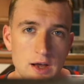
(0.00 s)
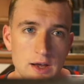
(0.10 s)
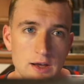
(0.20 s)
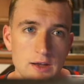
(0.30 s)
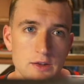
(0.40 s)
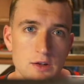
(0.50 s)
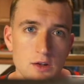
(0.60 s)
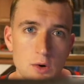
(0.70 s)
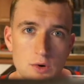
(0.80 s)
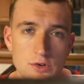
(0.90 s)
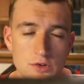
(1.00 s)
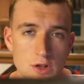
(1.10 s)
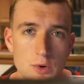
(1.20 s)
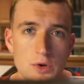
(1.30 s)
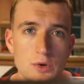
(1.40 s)
And the
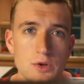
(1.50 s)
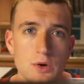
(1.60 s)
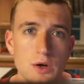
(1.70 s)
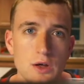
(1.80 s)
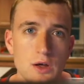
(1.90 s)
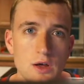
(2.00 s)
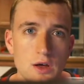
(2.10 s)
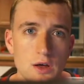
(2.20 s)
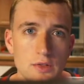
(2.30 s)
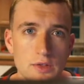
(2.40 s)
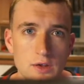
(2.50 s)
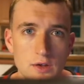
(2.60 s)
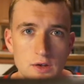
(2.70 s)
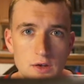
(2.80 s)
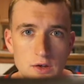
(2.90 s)
slower you do it,
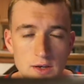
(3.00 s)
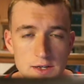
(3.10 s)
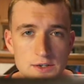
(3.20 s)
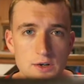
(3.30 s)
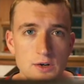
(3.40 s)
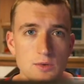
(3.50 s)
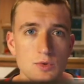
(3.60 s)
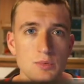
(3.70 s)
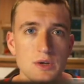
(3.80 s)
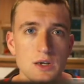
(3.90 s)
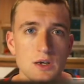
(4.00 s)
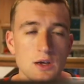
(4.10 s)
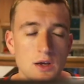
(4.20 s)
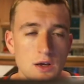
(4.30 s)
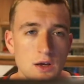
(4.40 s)
the easier it will be,